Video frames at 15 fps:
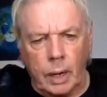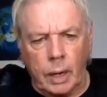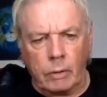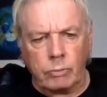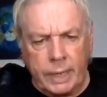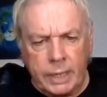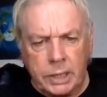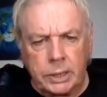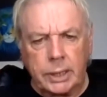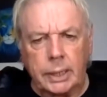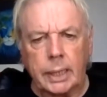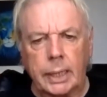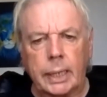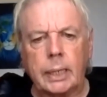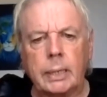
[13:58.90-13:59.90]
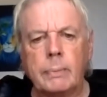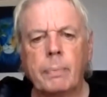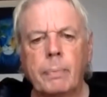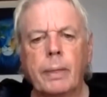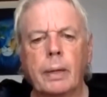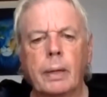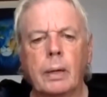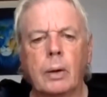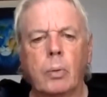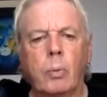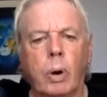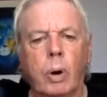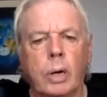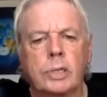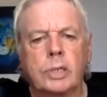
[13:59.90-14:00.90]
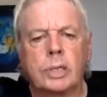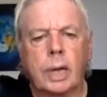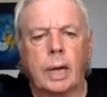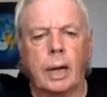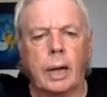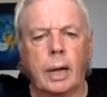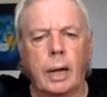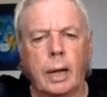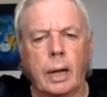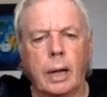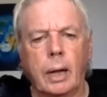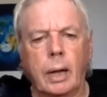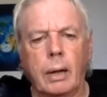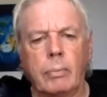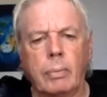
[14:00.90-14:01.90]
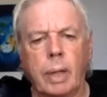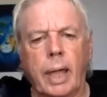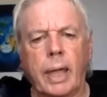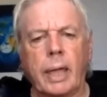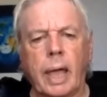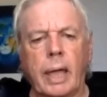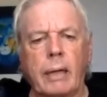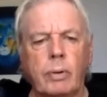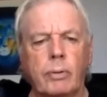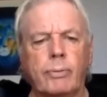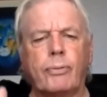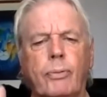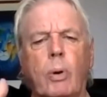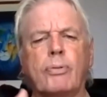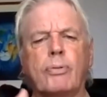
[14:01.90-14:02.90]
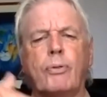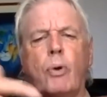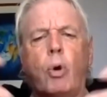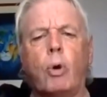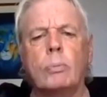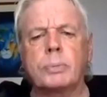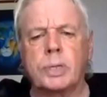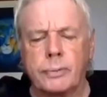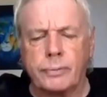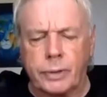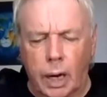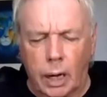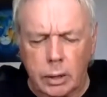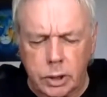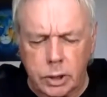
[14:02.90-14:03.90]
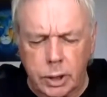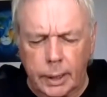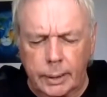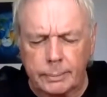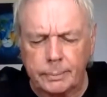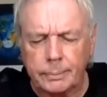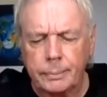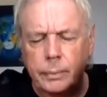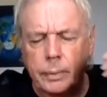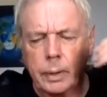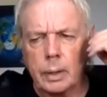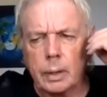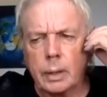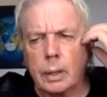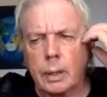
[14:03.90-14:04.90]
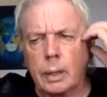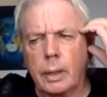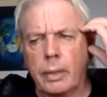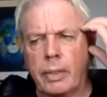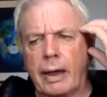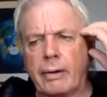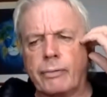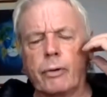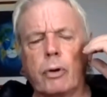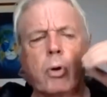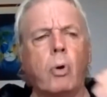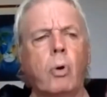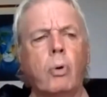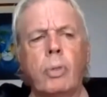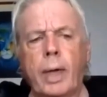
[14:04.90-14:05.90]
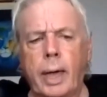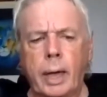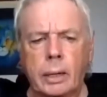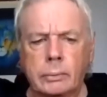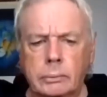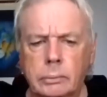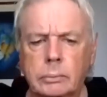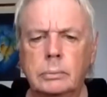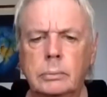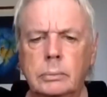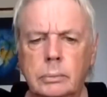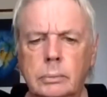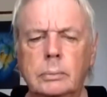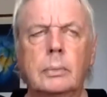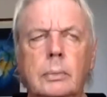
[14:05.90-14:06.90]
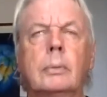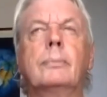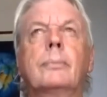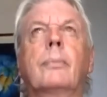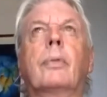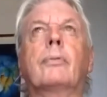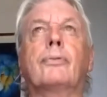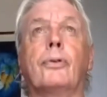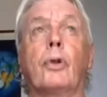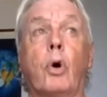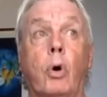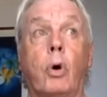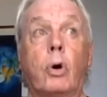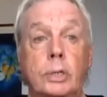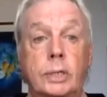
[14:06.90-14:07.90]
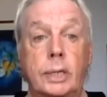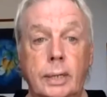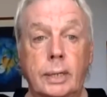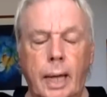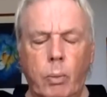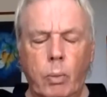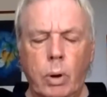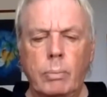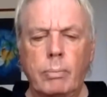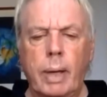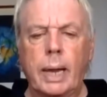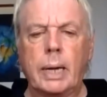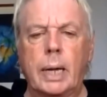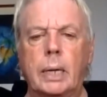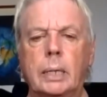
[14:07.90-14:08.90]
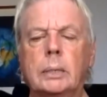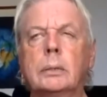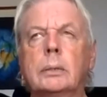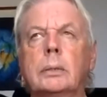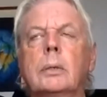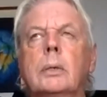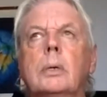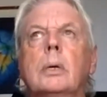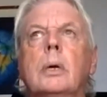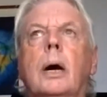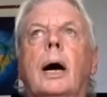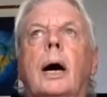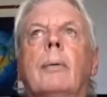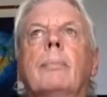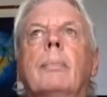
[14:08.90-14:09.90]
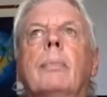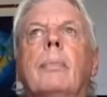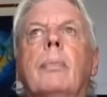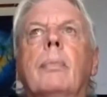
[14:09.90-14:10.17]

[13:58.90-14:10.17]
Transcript: originally was uh, a, a, a forms of culture that, for all their flaws, and there were many, um,